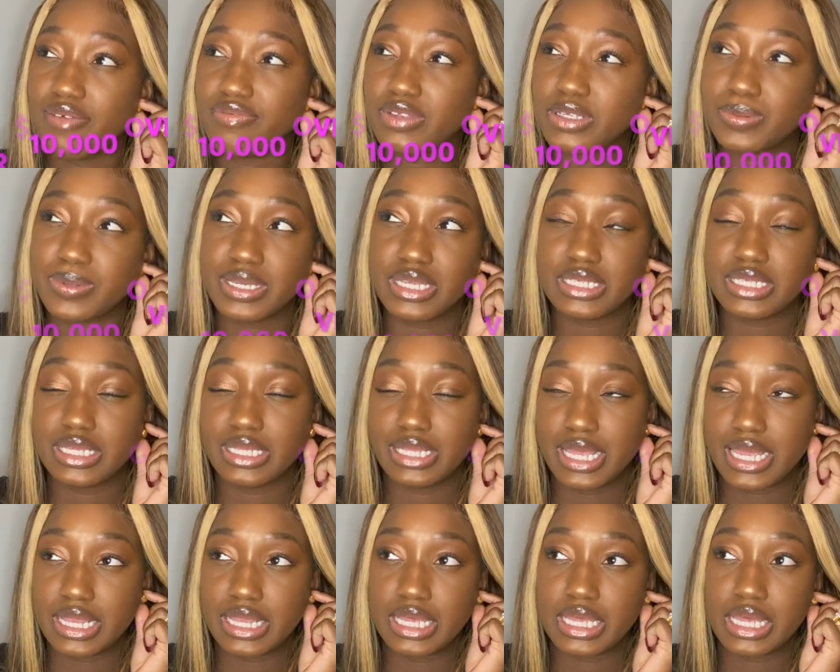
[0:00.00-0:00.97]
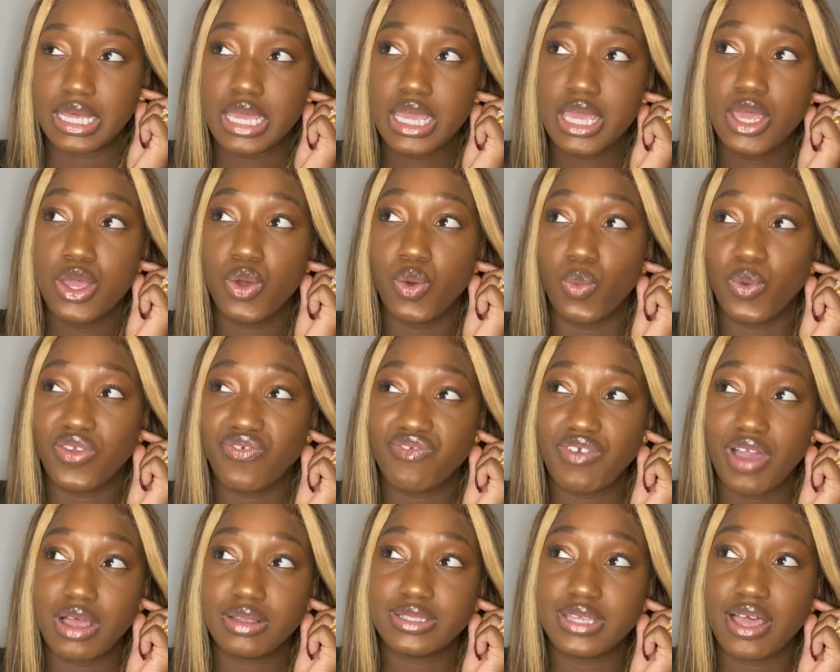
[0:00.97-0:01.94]
speaking to Layla, we
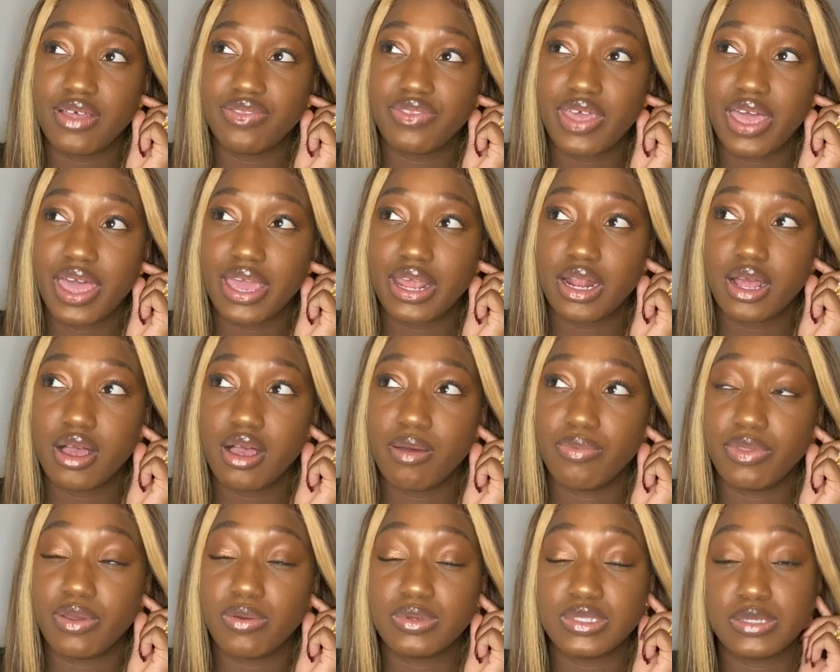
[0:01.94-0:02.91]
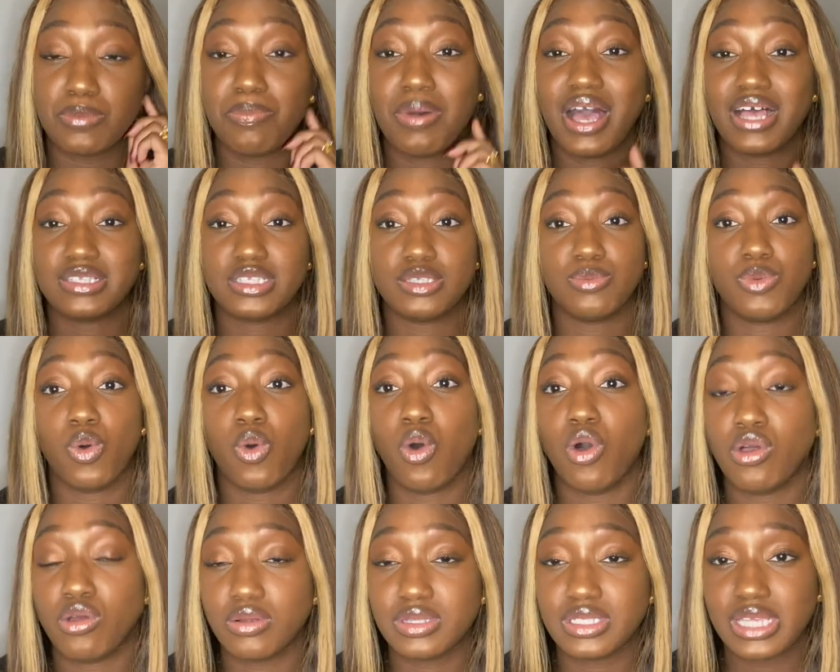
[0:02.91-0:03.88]
found out that there was a possible
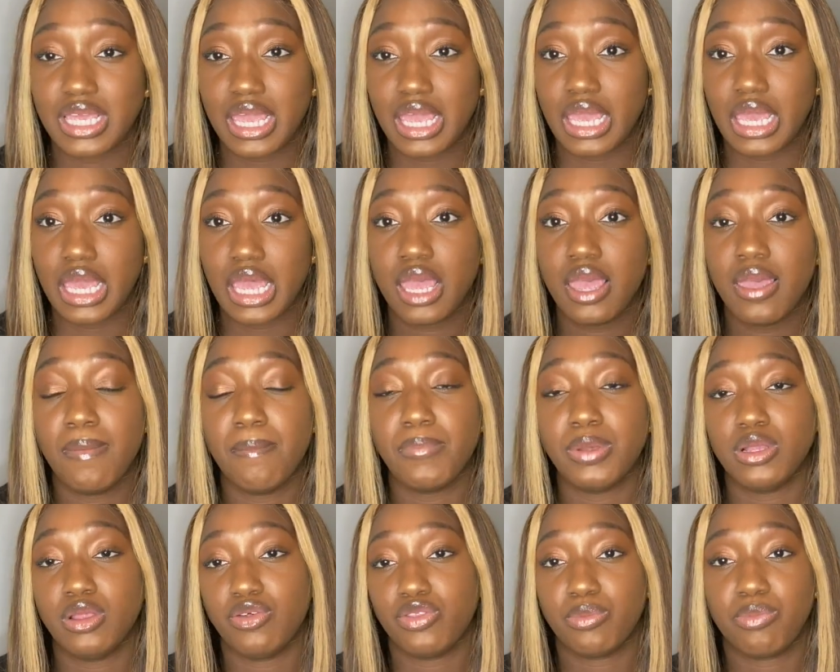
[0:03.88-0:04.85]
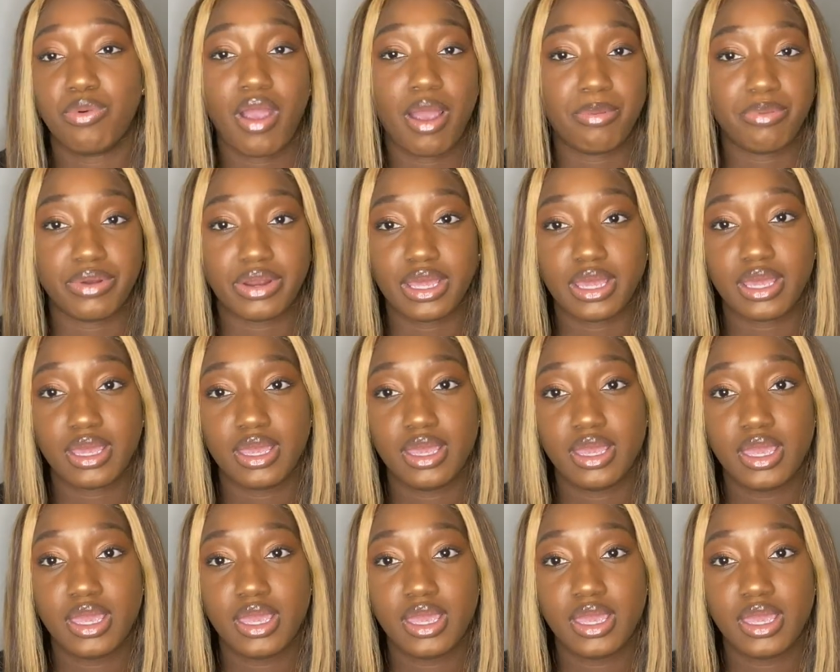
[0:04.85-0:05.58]
oil tank below the property.